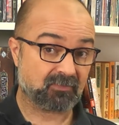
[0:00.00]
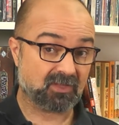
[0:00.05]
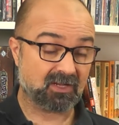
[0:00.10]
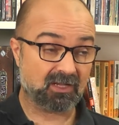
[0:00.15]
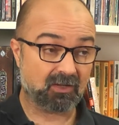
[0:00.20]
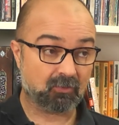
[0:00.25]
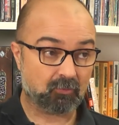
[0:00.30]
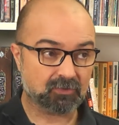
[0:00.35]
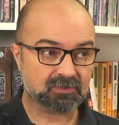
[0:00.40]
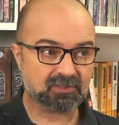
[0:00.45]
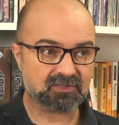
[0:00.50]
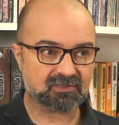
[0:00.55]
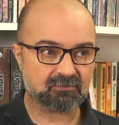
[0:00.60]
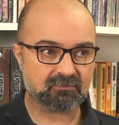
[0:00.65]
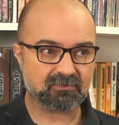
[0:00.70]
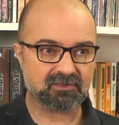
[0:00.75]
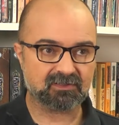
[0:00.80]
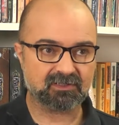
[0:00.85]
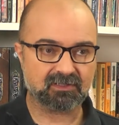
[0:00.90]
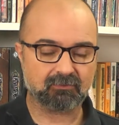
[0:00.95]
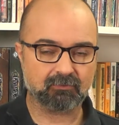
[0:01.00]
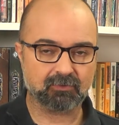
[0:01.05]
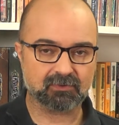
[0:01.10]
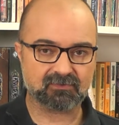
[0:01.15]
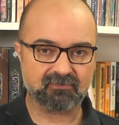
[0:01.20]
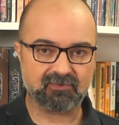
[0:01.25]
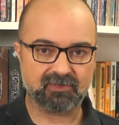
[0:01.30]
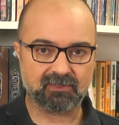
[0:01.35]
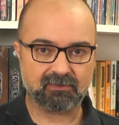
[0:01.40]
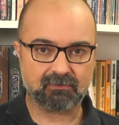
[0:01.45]
I wanted something that was
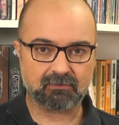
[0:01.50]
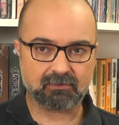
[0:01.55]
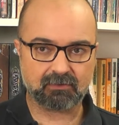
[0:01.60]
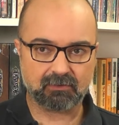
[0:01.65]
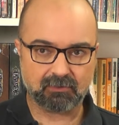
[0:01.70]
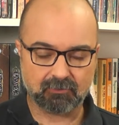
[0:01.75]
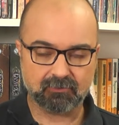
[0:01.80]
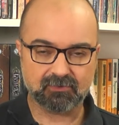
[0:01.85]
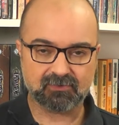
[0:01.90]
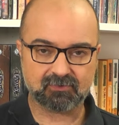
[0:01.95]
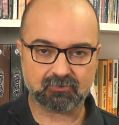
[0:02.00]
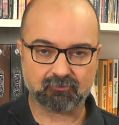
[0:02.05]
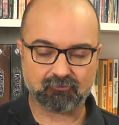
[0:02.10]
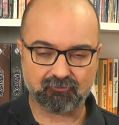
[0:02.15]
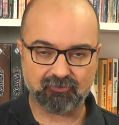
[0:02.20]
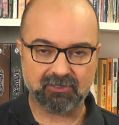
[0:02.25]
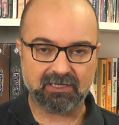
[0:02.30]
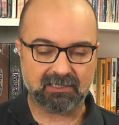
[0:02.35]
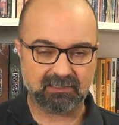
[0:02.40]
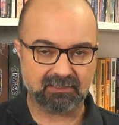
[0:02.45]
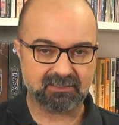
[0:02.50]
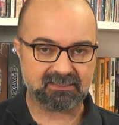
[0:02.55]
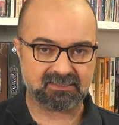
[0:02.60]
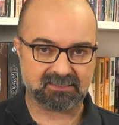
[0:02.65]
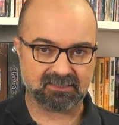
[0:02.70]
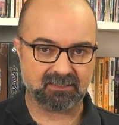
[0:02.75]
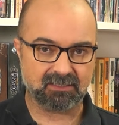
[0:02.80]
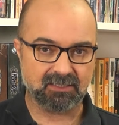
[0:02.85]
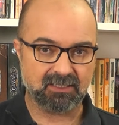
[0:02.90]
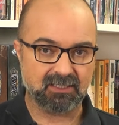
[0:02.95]
very close to
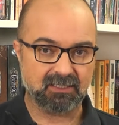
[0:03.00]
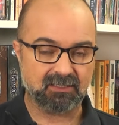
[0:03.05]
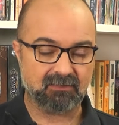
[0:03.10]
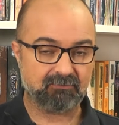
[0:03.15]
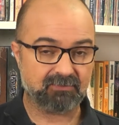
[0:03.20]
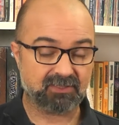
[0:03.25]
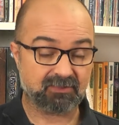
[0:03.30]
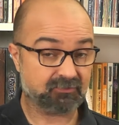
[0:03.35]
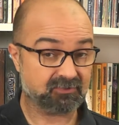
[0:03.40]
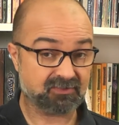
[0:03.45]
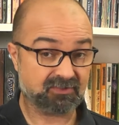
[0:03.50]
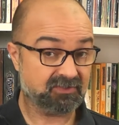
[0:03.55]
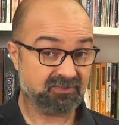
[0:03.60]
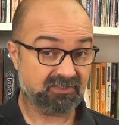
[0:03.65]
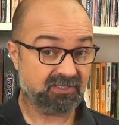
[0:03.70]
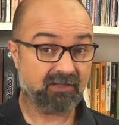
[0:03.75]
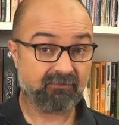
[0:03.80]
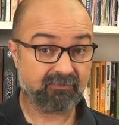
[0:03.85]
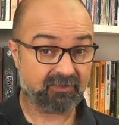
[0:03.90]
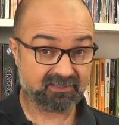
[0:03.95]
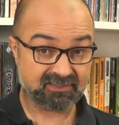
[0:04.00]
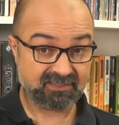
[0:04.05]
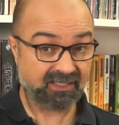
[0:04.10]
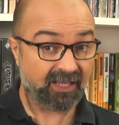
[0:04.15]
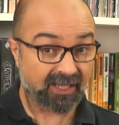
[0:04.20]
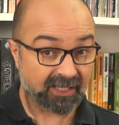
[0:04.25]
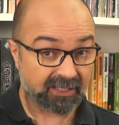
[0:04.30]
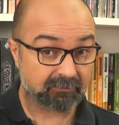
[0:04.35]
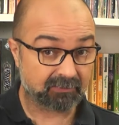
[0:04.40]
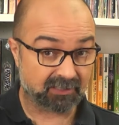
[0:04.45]
reality, but was going to have that
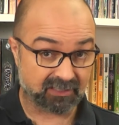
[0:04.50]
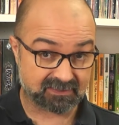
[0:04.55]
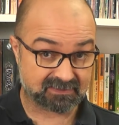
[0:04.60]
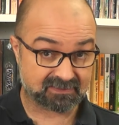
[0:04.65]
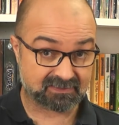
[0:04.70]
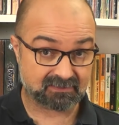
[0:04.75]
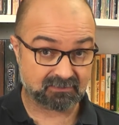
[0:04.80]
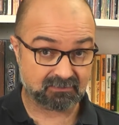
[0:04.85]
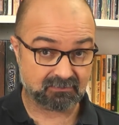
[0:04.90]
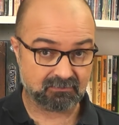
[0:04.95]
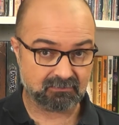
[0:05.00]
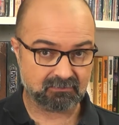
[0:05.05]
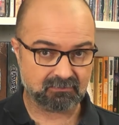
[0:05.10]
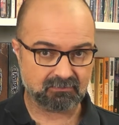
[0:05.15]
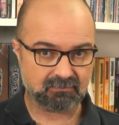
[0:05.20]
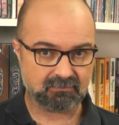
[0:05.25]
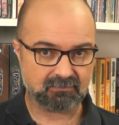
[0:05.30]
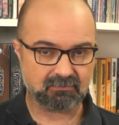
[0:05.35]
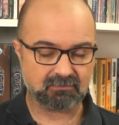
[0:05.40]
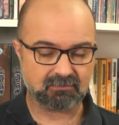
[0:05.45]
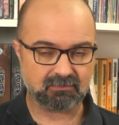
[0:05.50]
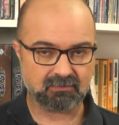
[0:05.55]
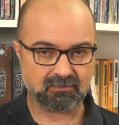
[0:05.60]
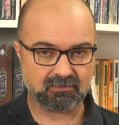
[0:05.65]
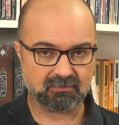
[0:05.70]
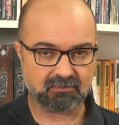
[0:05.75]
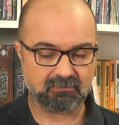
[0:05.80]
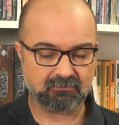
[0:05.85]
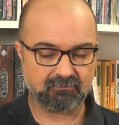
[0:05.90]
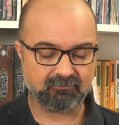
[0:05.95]
timeless
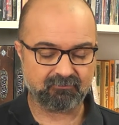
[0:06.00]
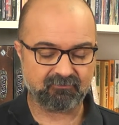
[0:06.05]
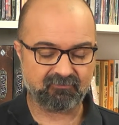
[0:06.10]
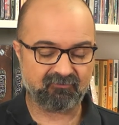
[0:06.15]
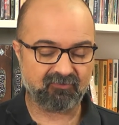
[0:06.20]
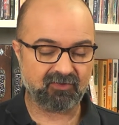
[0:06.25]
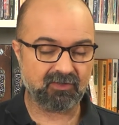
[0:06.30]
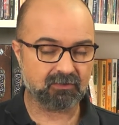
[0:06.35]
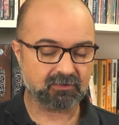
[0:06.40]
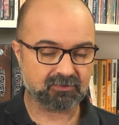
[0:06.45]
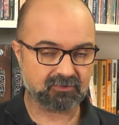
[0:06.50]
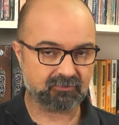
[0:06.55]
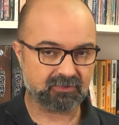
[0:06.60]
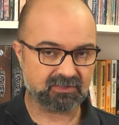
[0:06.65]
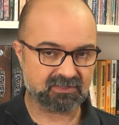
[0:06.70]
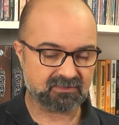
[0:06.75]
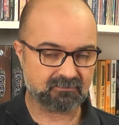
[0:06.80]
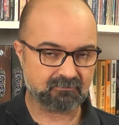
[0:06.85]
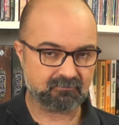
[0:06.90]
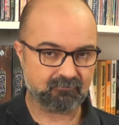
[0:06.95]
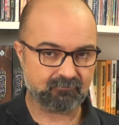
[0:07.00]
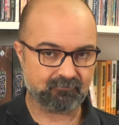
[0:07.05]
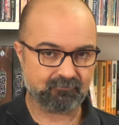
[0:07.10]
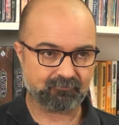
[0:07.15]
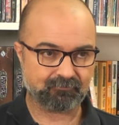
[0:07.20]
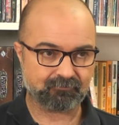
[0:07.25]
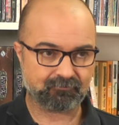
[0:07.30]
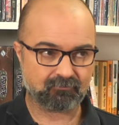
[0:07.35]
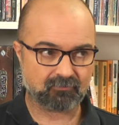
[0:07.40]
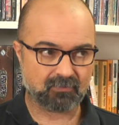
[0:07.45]
um, feel to it.
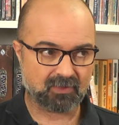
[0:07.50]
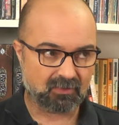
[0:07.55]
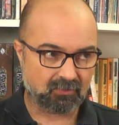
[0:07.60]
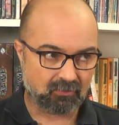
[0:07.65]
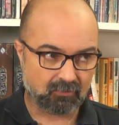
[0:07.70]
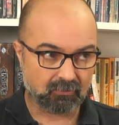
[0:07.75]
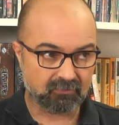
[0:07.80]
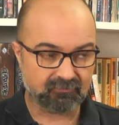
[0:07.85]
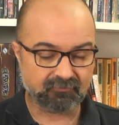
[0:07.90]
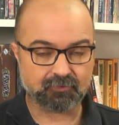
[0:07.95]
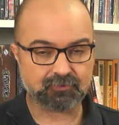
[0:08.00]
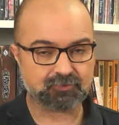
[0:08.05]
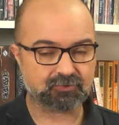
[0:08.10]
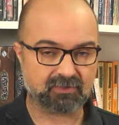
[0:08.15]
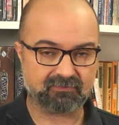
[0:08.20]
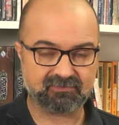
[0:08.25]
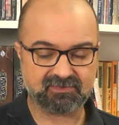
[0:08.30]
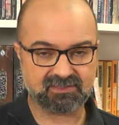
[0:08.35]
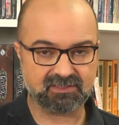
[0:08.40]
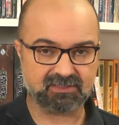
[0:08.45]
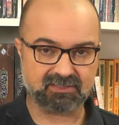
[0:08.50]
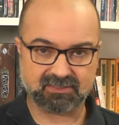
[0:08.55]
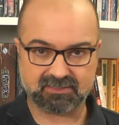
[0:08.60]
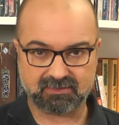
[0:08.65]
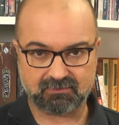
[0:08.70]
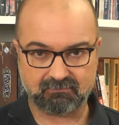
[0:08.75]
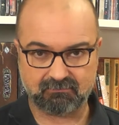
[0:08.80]
All photographs did it.